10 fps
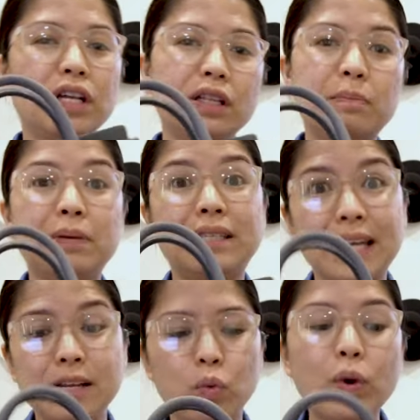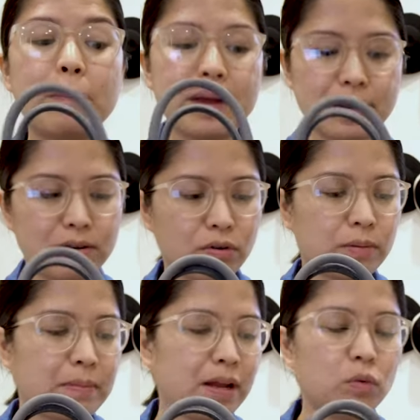that the petite women or
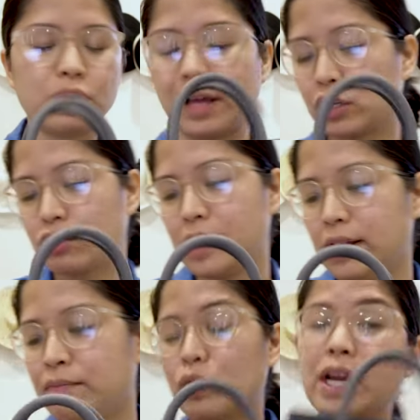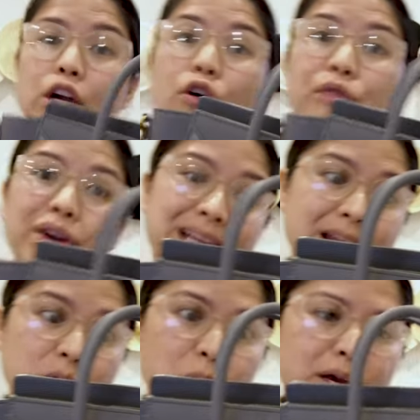men would actually really go for it
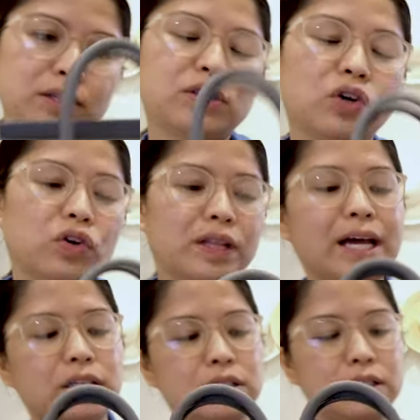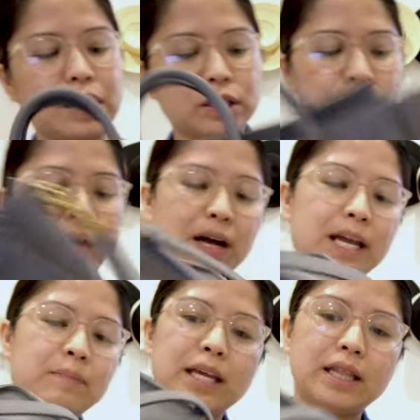anyway. So that's fine.